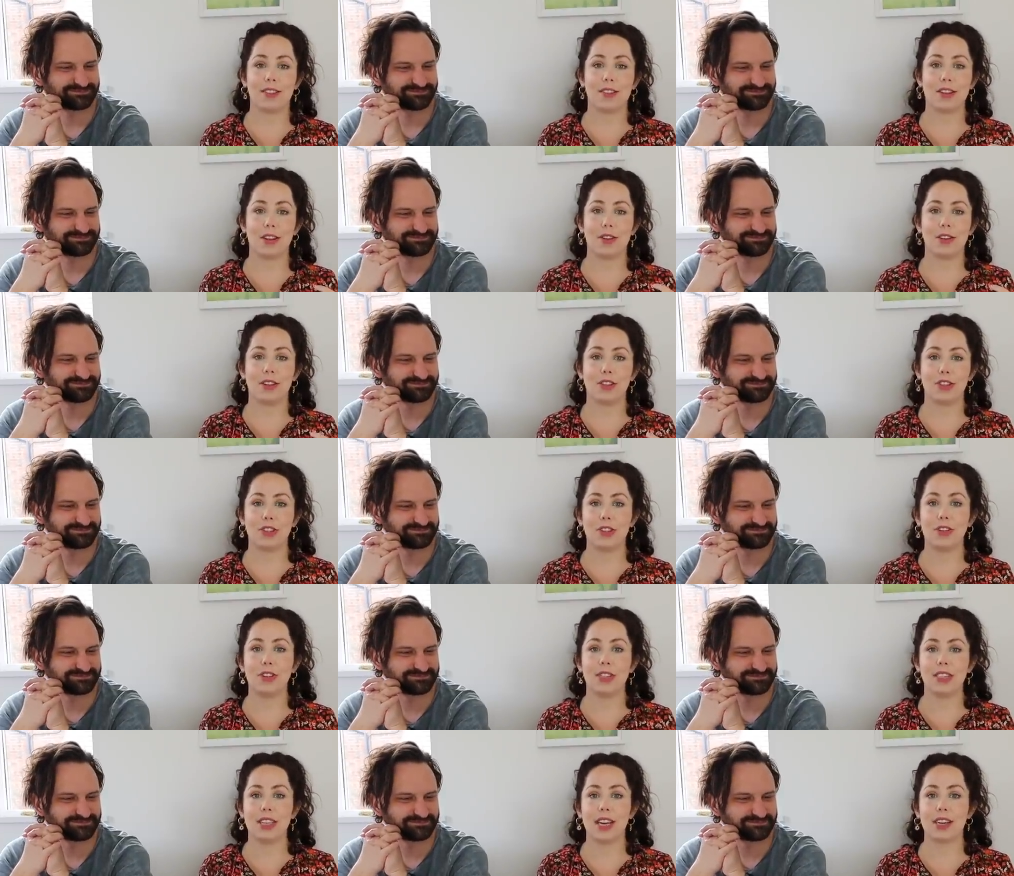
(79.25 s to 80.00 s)
Speaker 1: So as
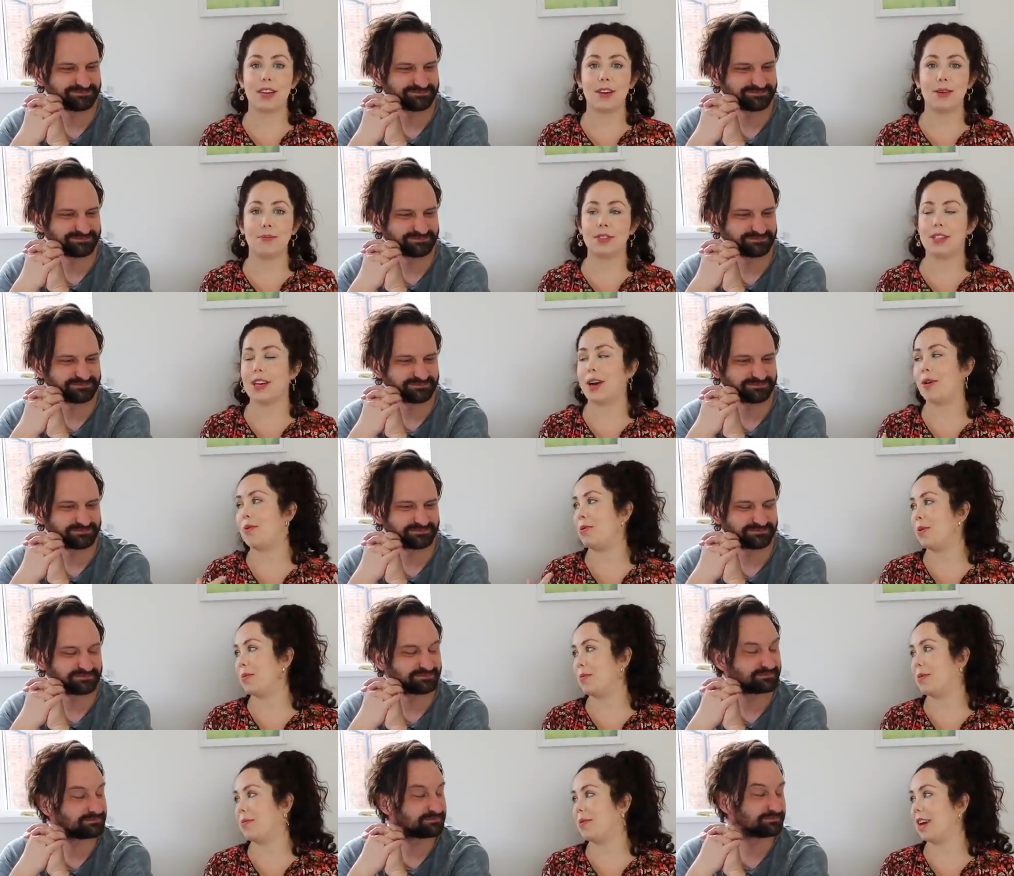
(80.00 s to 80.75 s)
soon as that comes
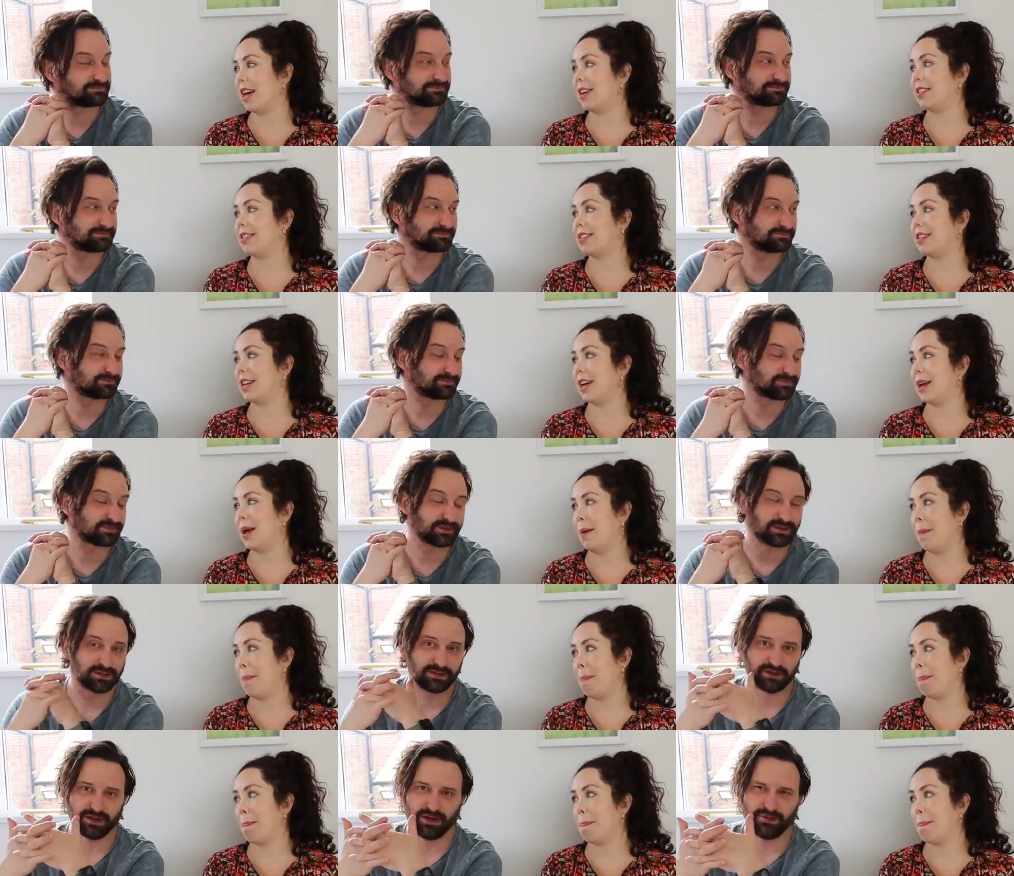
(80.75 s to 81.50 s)
out, we'll be getting
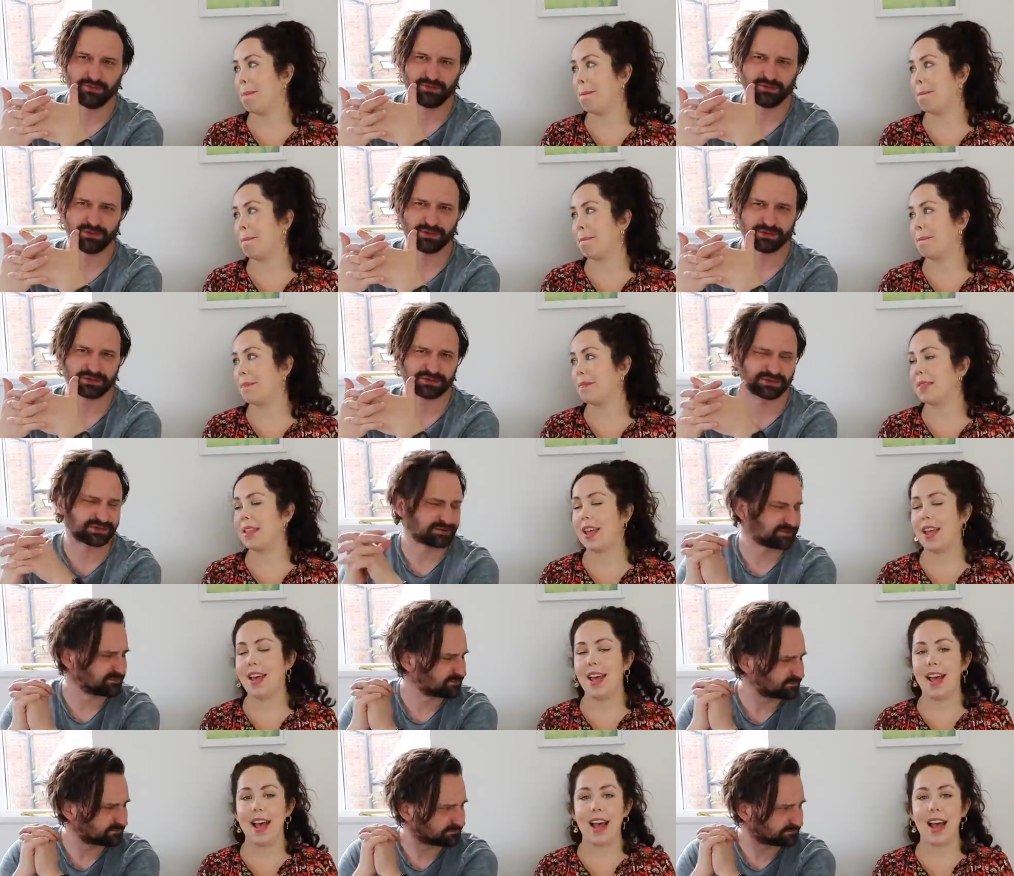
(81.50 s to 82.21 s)
it. Of course.